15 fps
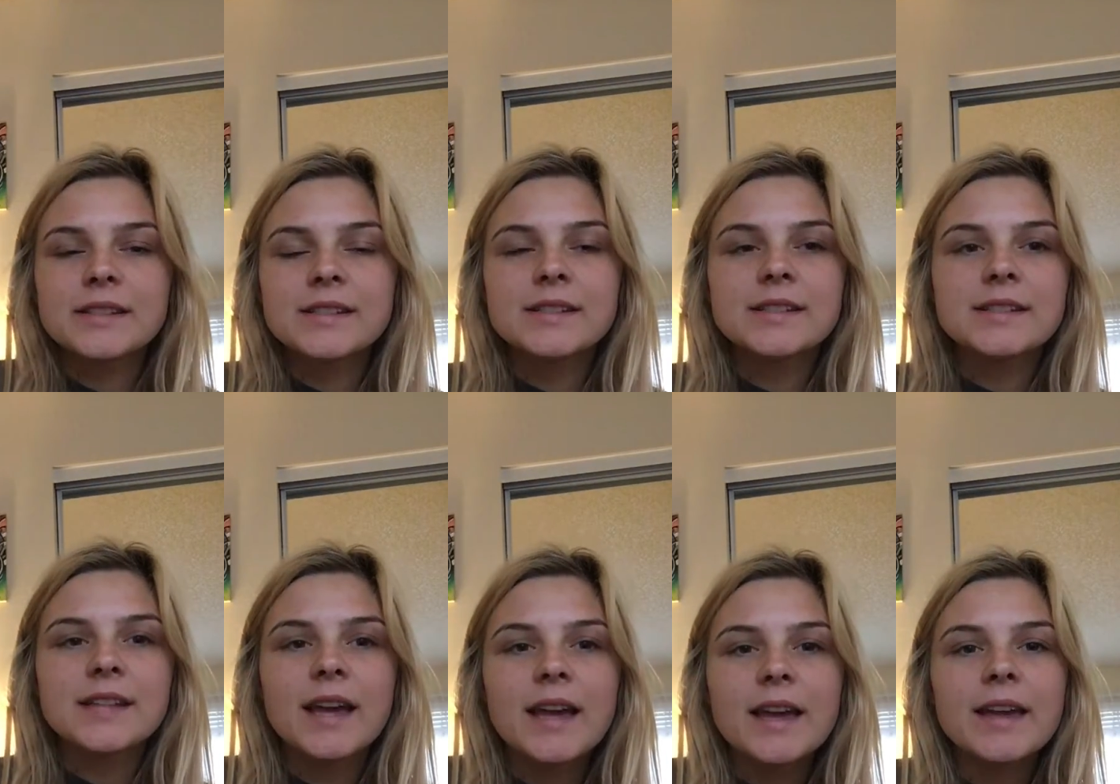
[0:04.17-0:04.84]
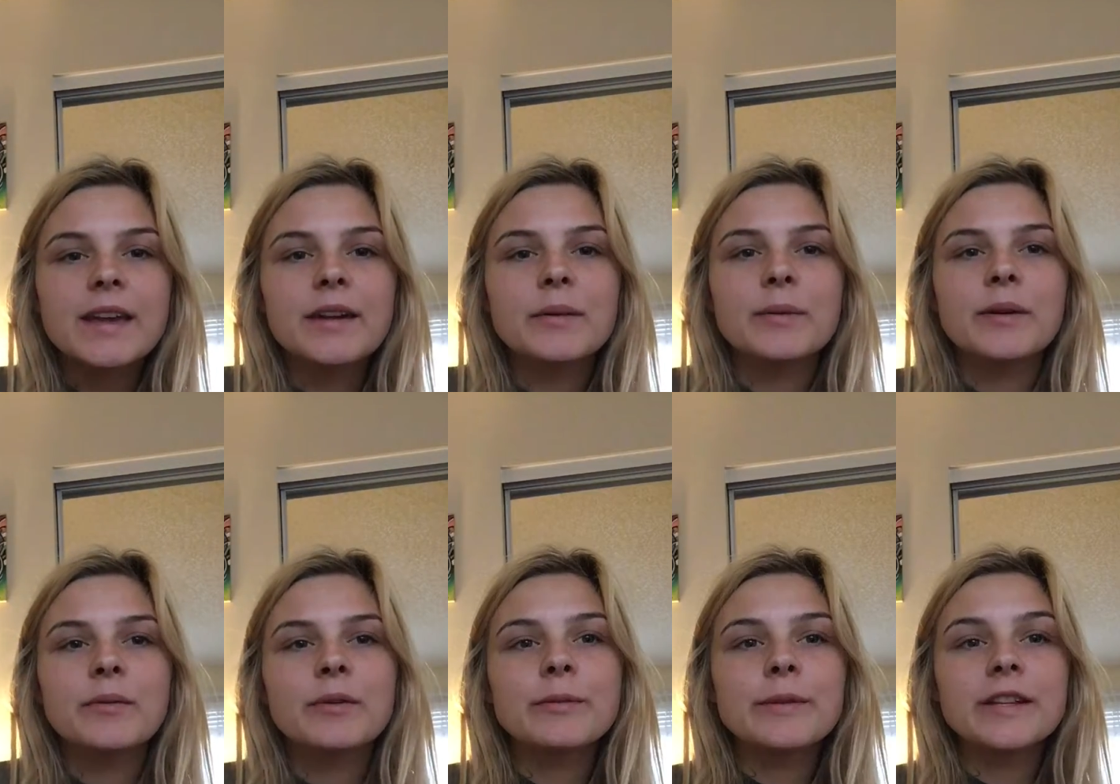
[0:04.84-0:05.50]
Today
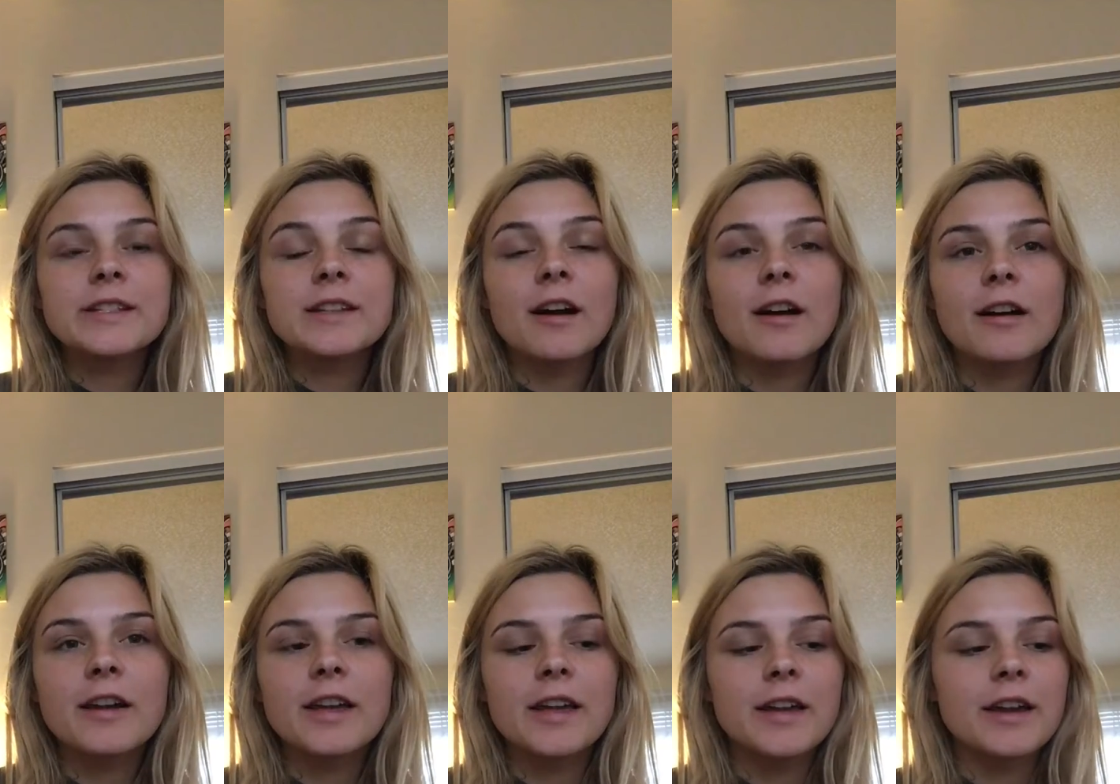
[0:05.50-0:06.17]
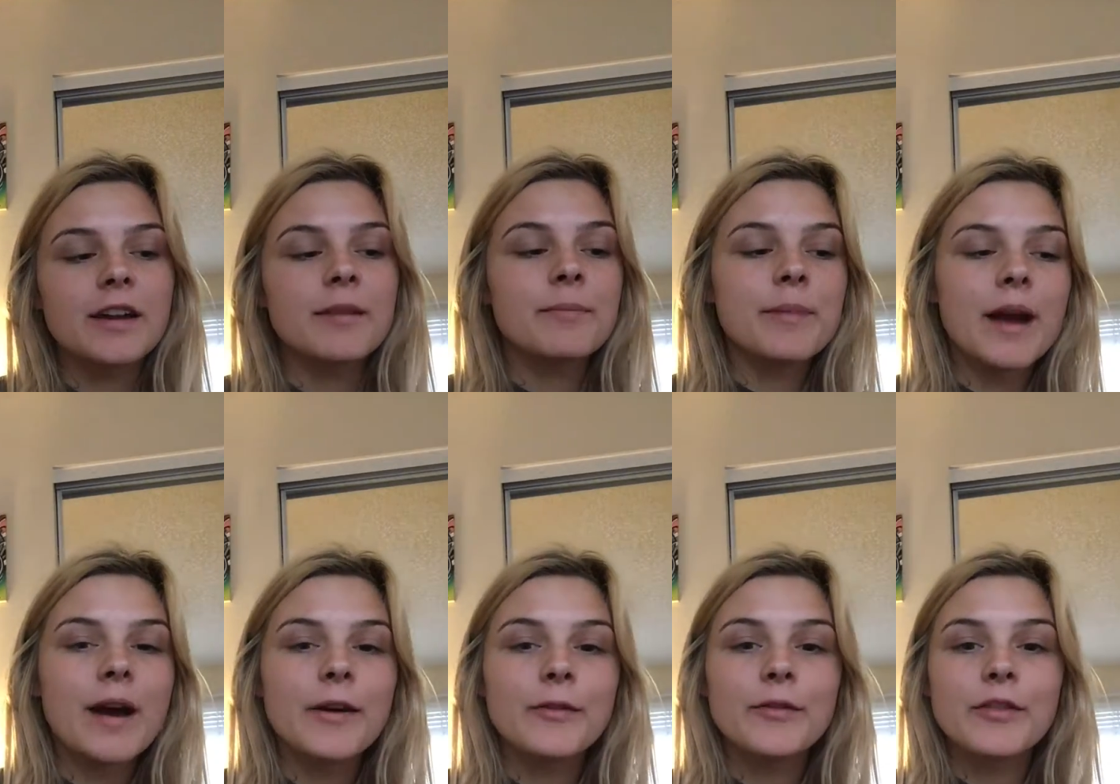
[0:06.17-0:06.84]
we will be talking
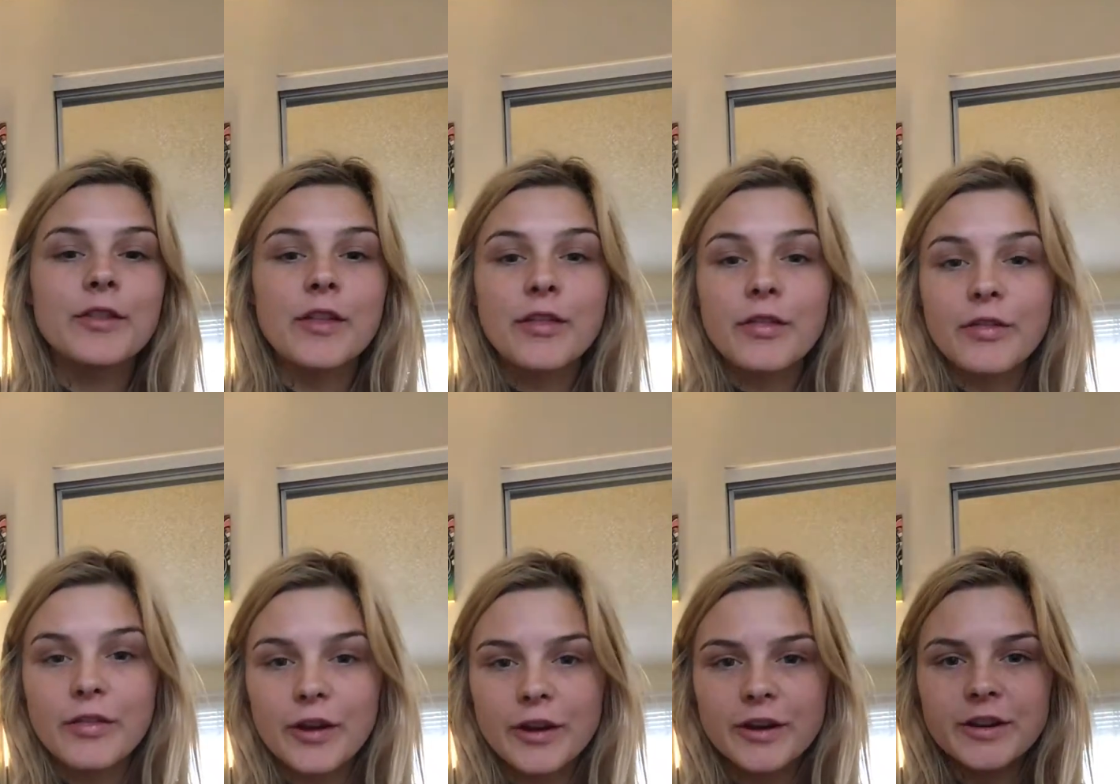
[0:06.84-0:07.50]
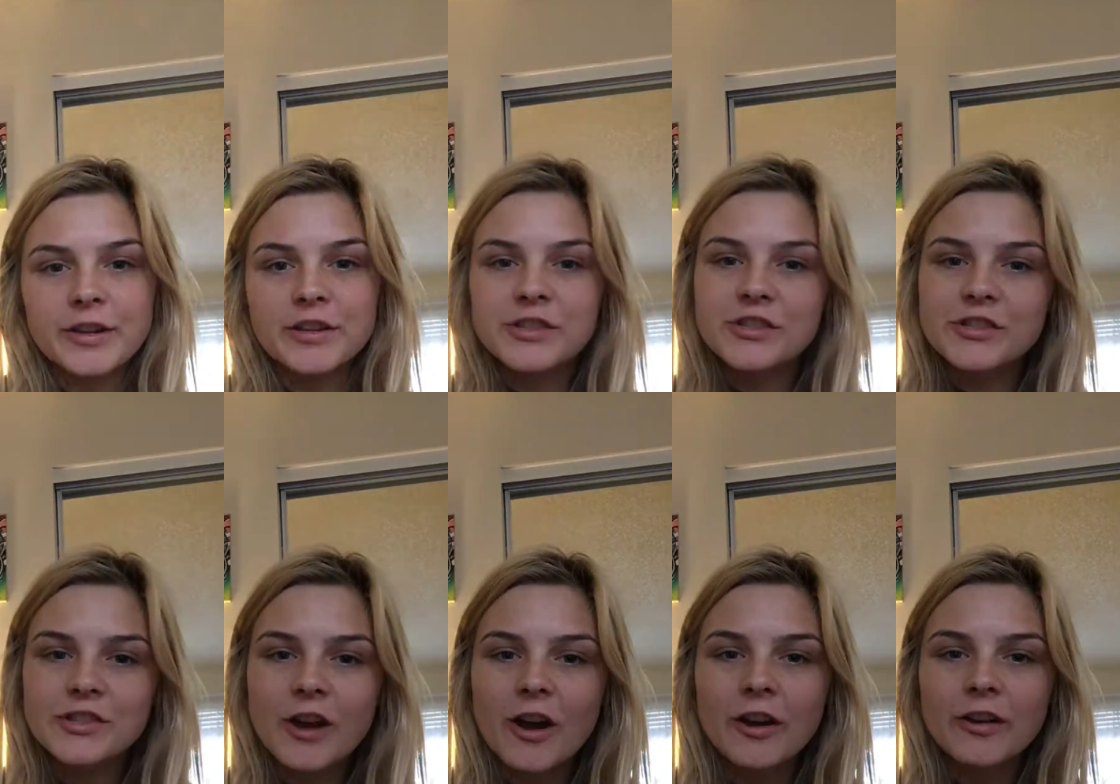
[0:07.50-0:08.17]
about the third
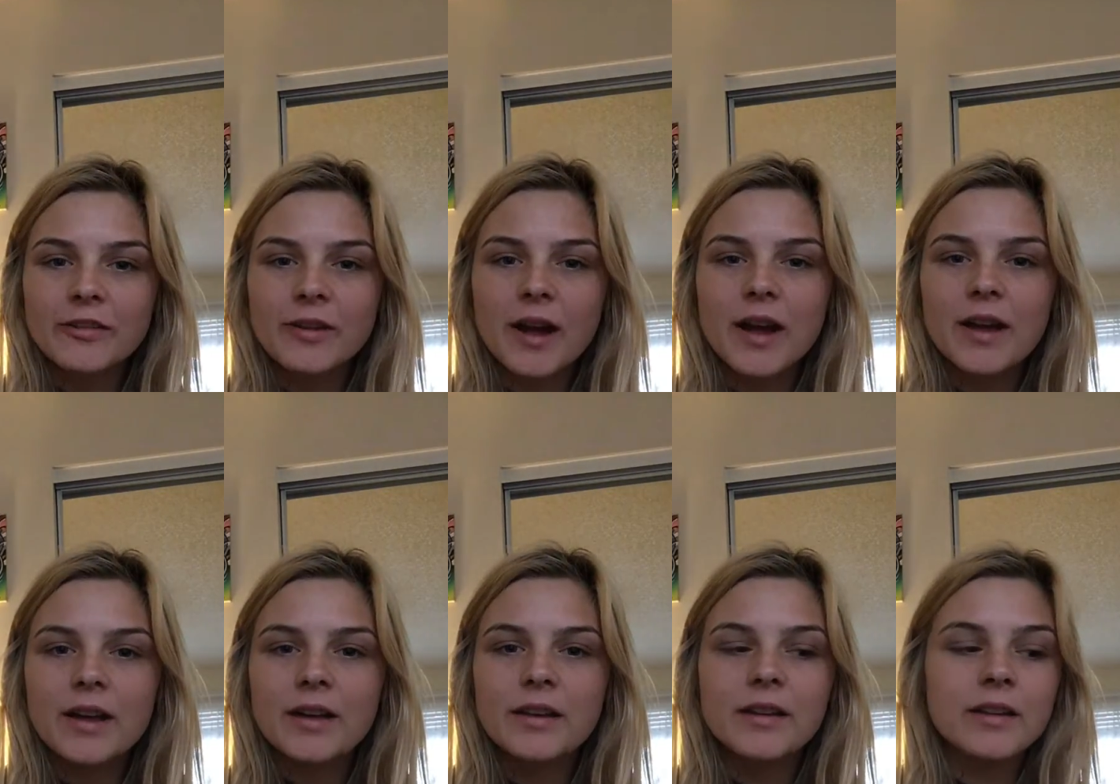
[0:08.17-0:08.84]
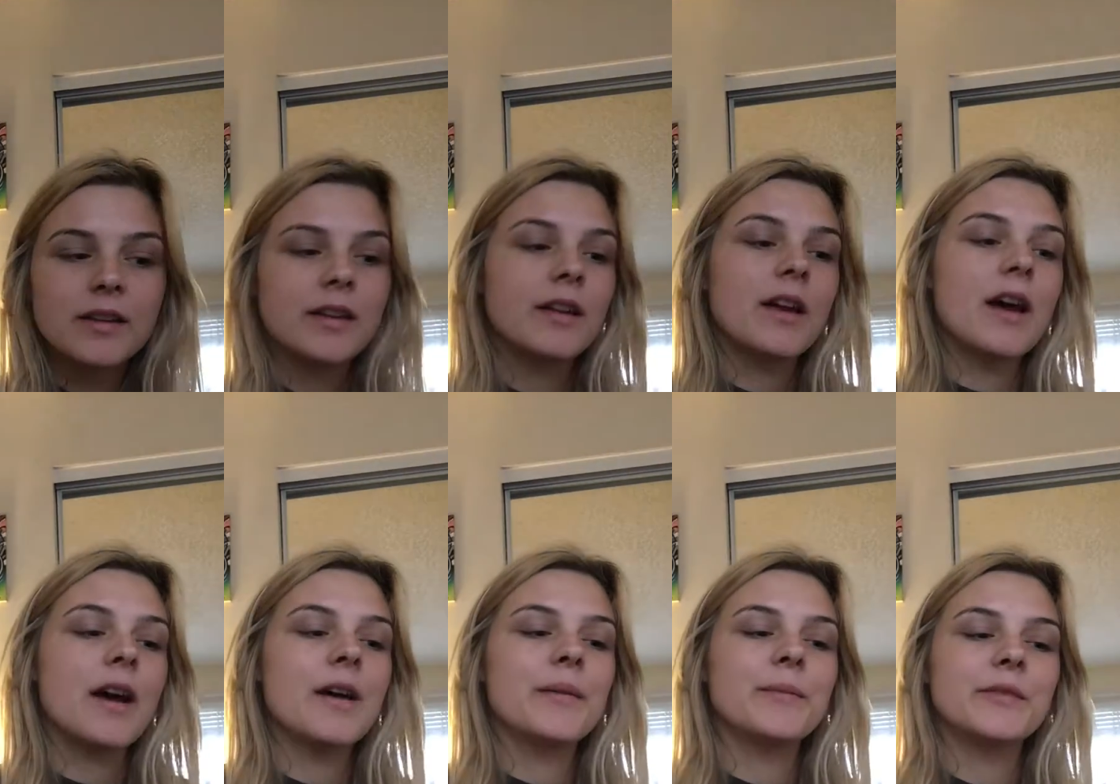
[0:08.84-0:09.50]
chakra,
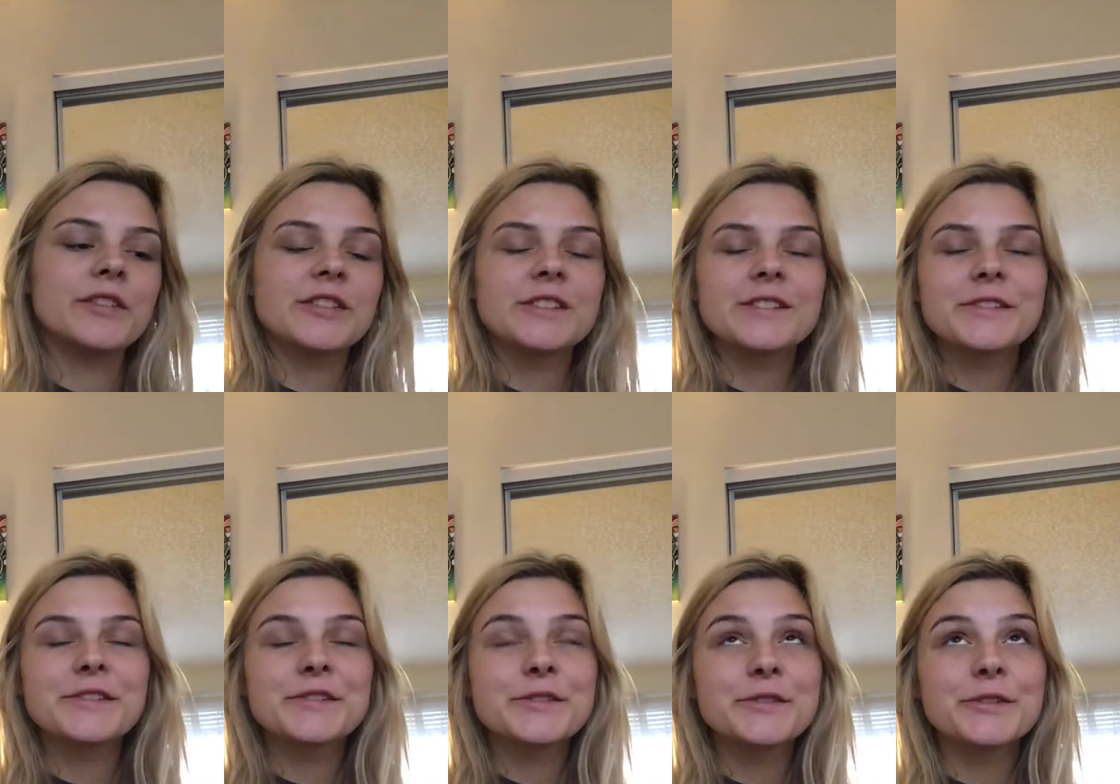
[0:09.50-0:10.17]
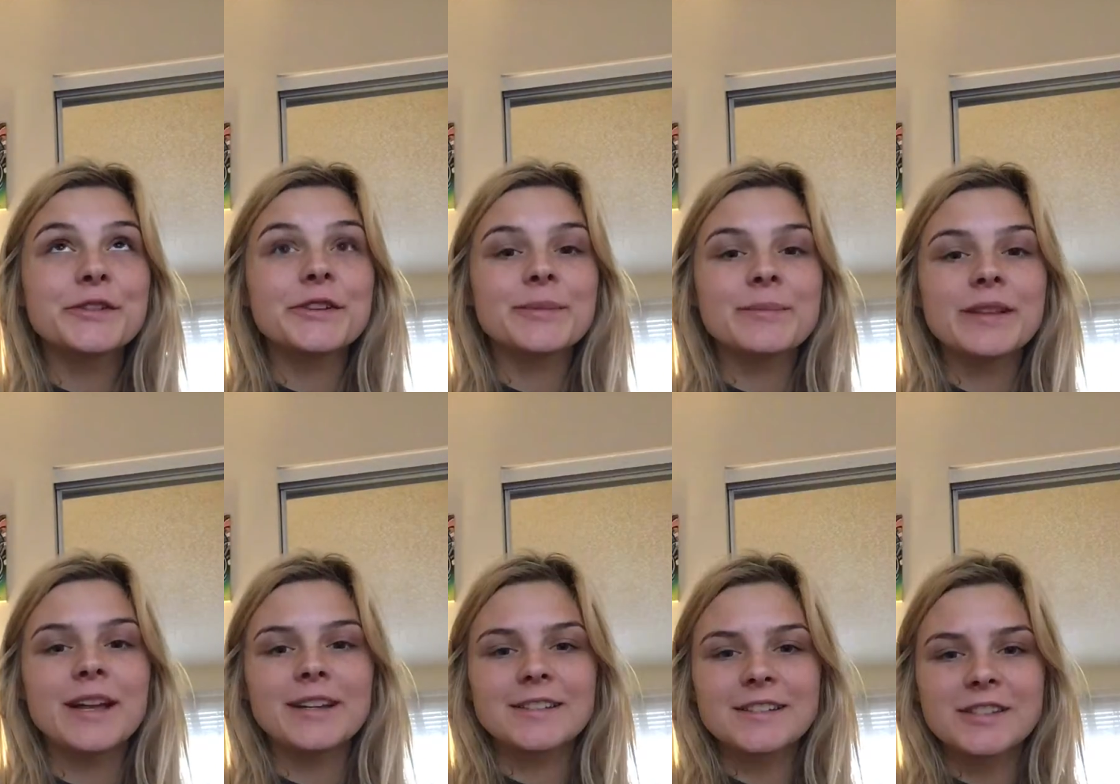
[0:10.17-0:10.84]
um, which is the solar
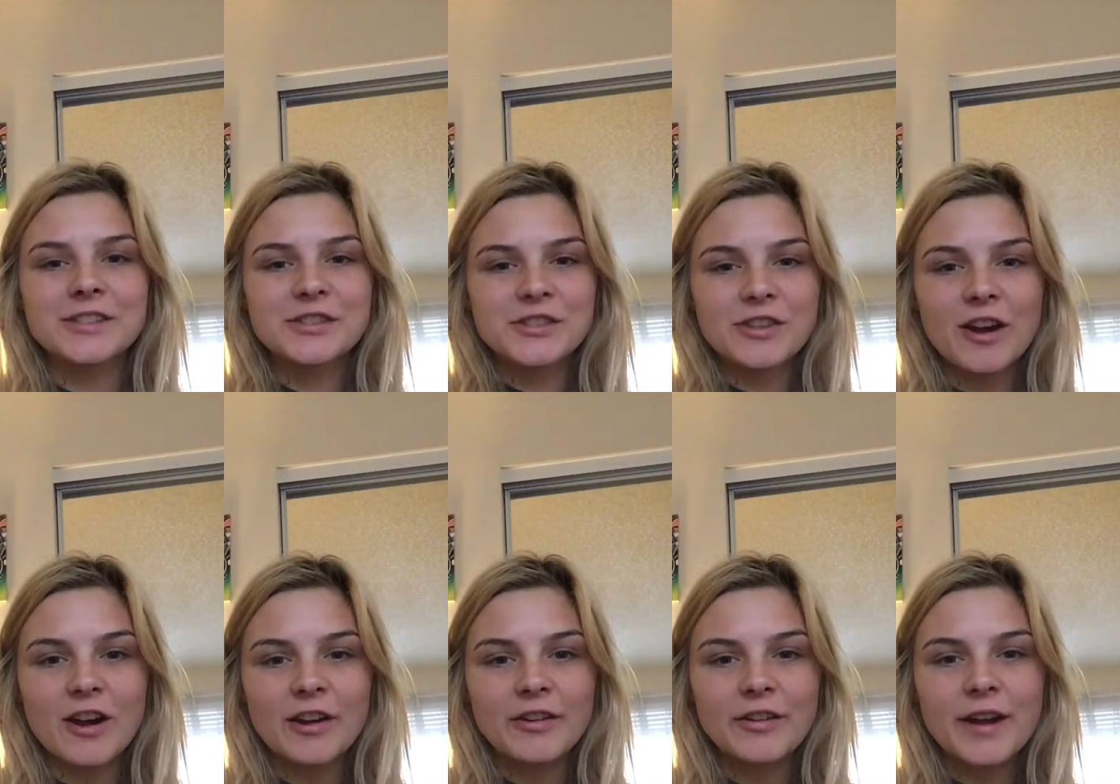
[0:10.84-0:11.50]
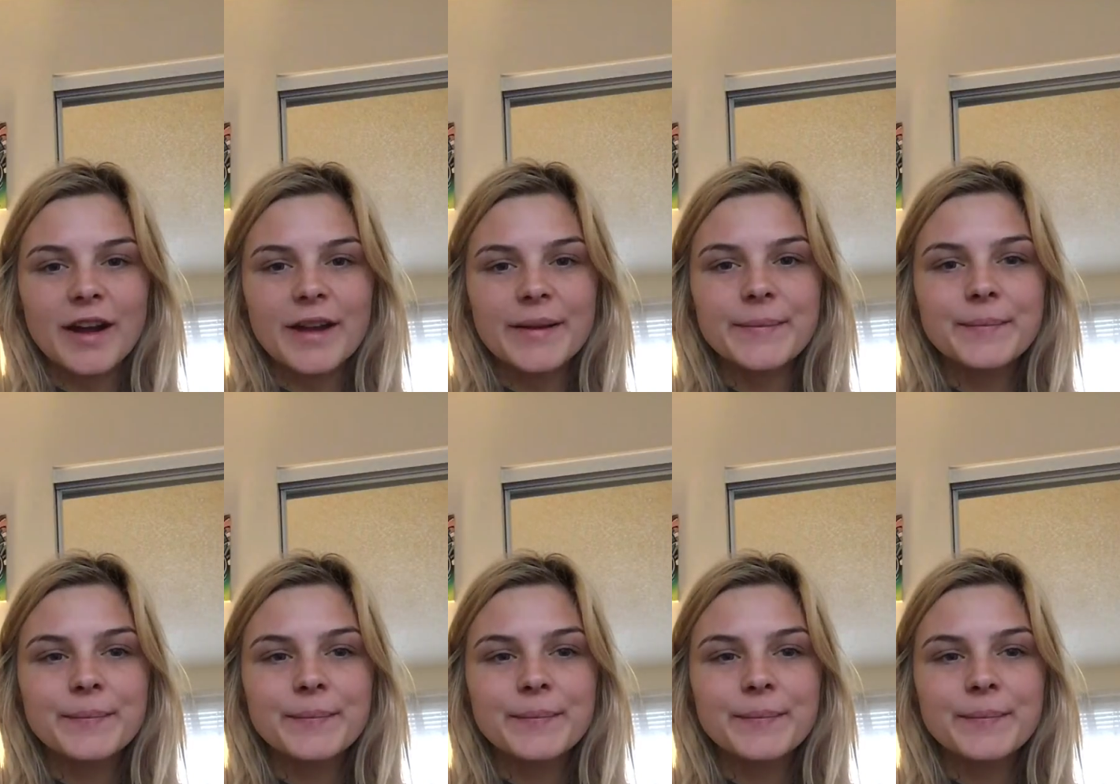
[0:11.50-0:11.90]
plexus chakra.